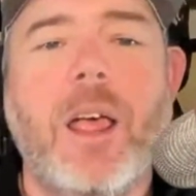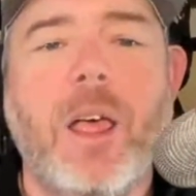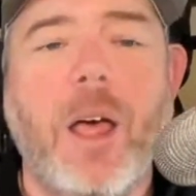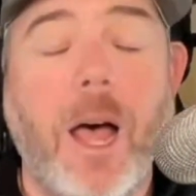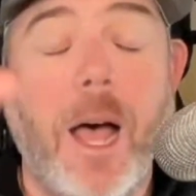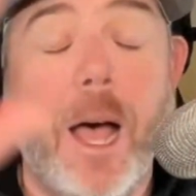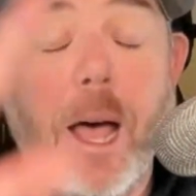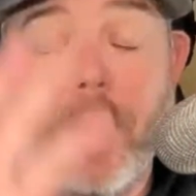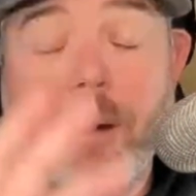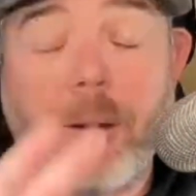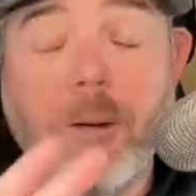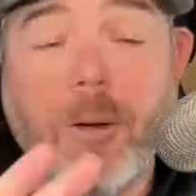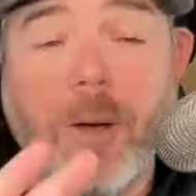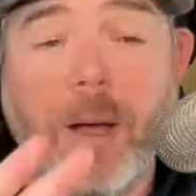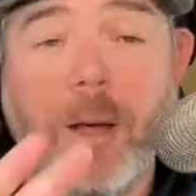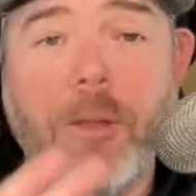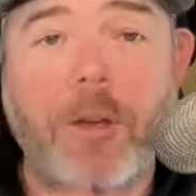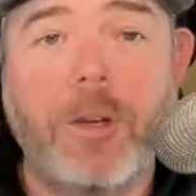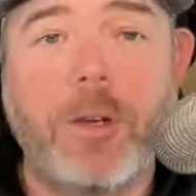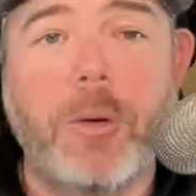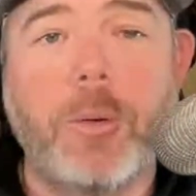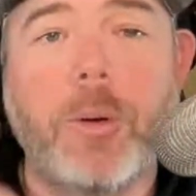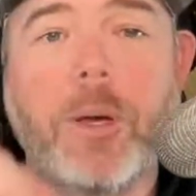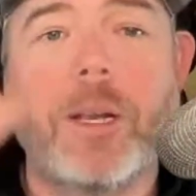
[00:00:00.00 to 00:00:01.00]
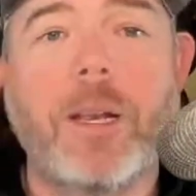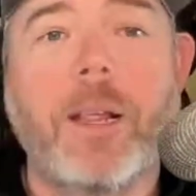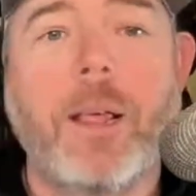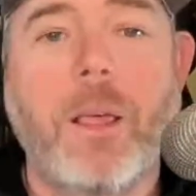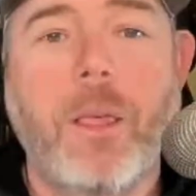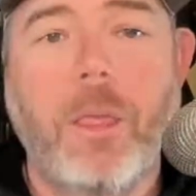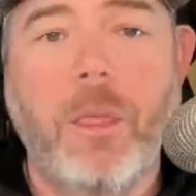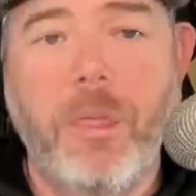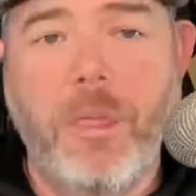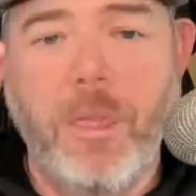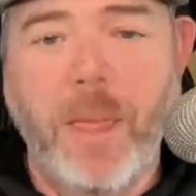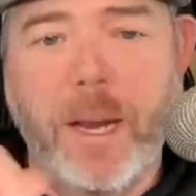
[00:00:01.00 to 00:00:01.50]
I don't know how they do it.
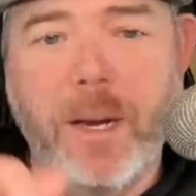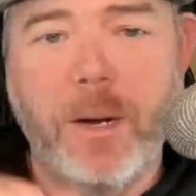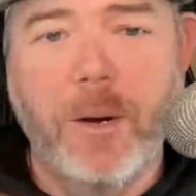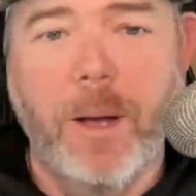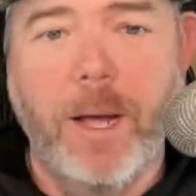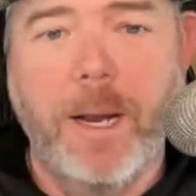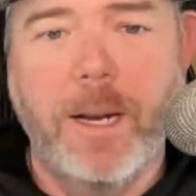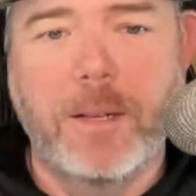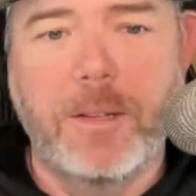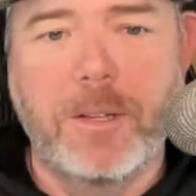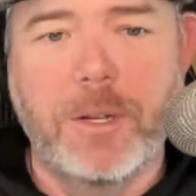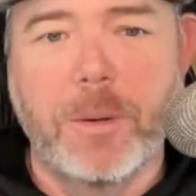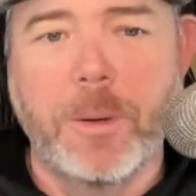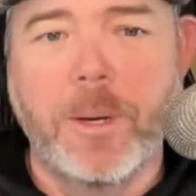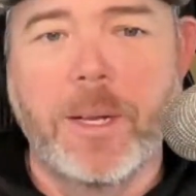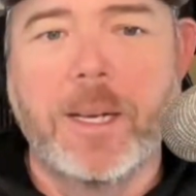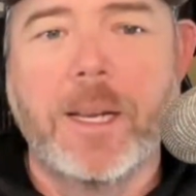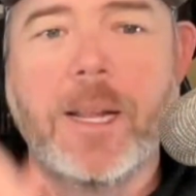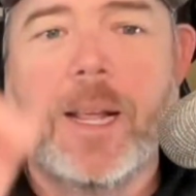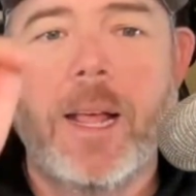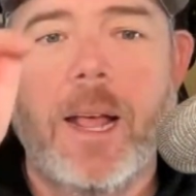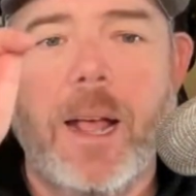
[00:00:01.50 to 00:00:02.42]
They know how to do it.